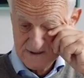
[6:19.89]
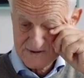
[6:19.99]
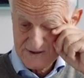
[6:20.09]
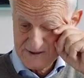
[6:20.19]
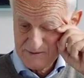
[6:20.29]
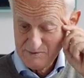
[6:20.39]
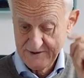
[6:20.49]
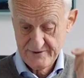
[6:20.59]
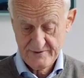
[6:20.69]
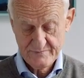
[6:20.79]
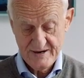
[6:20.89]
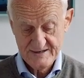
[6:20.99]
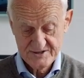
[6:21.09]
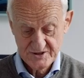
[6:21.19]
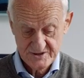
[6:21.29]
trigeminal nerve
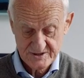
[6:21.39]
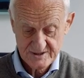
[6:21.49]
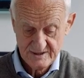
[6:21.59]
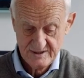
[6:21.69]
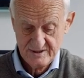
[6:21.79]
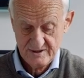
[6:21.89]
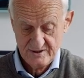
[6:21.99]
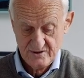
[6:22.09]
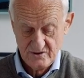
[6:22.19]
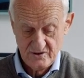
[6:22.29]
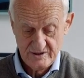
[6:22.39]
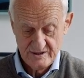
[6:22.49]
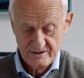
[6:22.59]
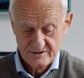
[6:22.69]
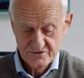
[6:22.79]
branches or
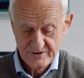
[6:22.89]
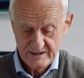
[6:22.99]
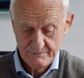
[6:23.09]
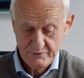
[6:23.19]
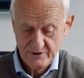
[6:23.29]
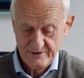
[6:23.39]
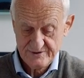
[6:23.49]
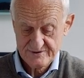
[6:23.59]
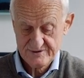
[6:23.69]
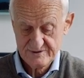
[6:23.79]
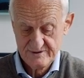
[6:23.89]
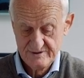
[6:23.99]
trigger points